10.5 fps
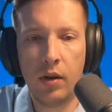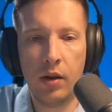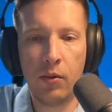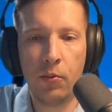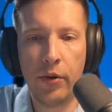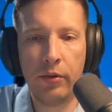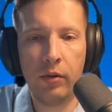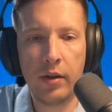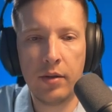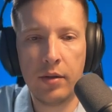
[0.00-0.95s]
I very
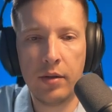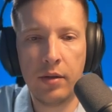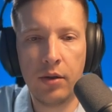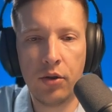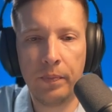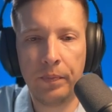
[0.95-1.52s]
like this decision.